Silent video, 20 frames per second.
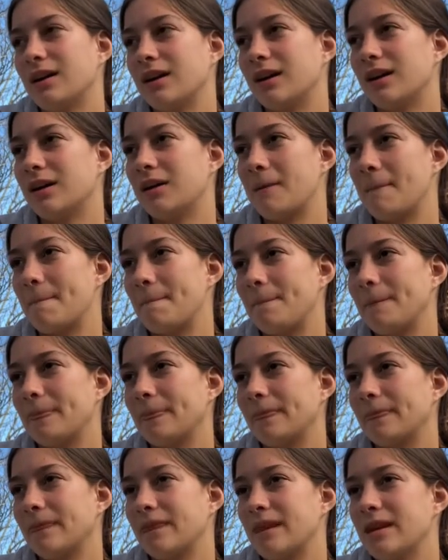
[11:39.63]
Um,
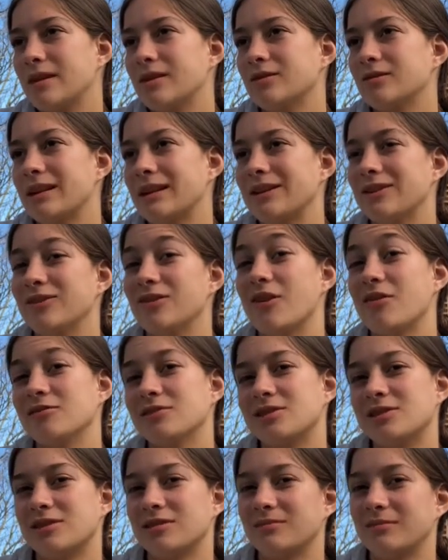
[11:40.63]
you know, like
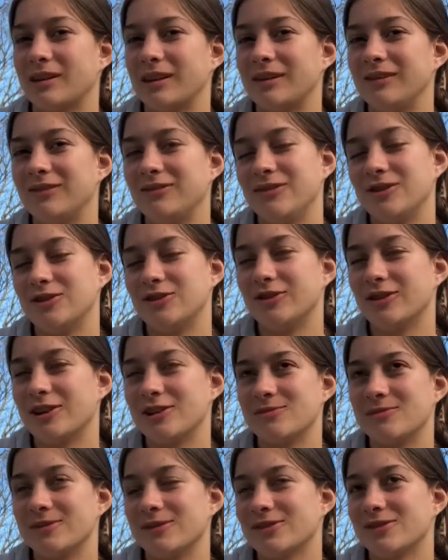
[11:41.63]
notes to my future
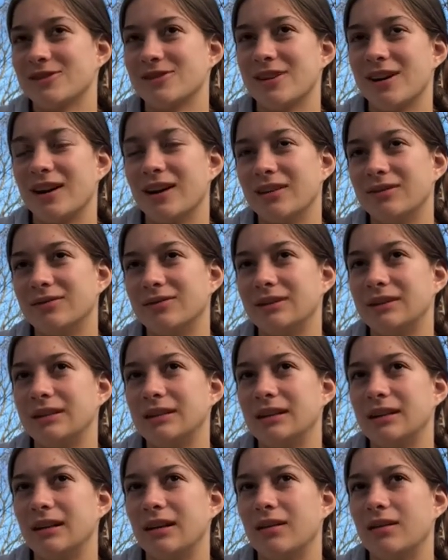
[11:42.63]
husband or stuff, and
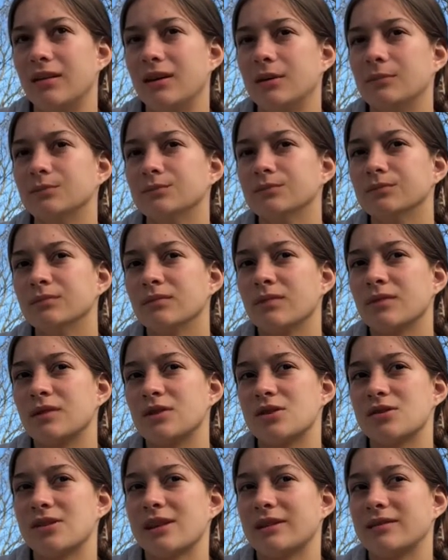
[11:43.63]
you know,
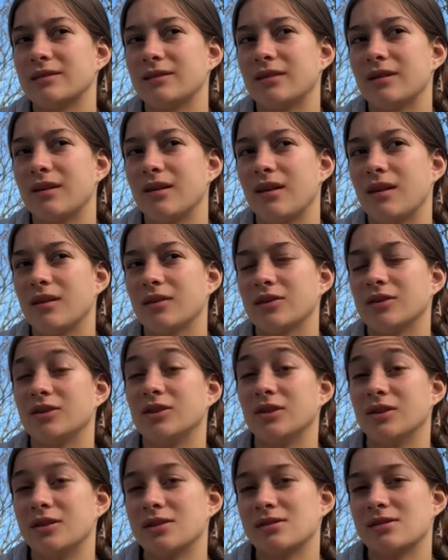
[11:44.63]
just like all the
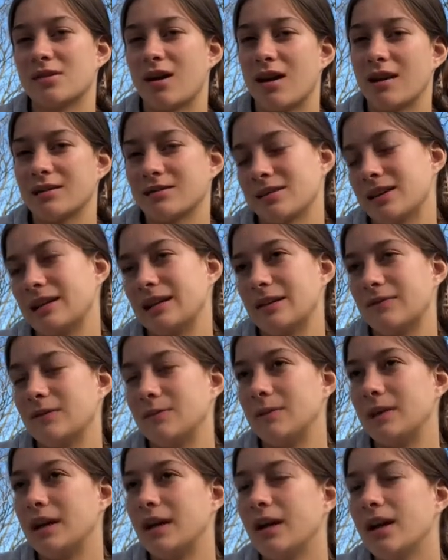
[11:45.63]
goodness God has like given
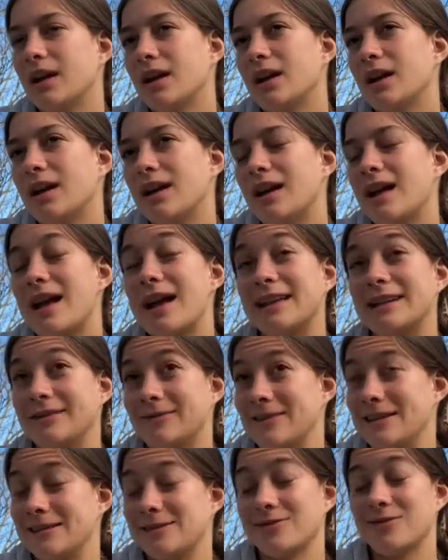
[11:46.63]
me.
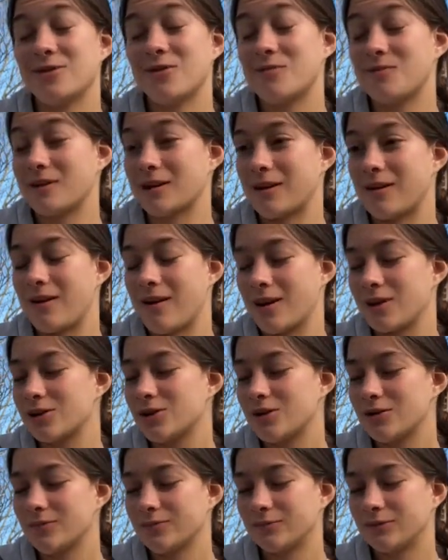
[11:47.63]
Anyways, oh my
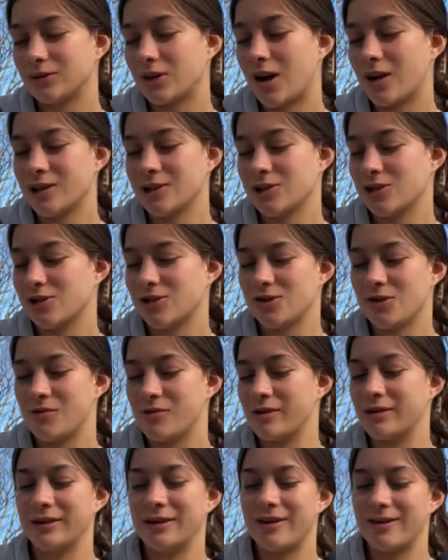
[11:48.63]
gosh. God is just so
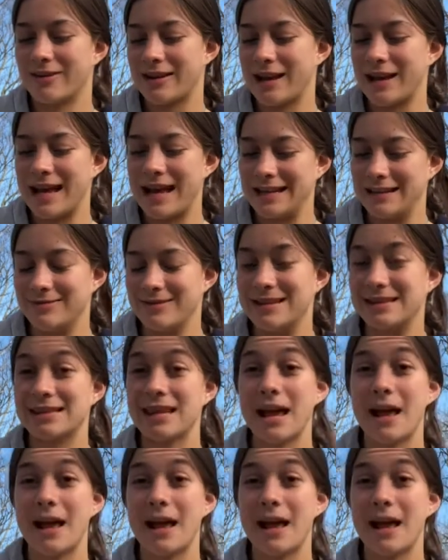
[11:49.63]
good. Okay, anyways.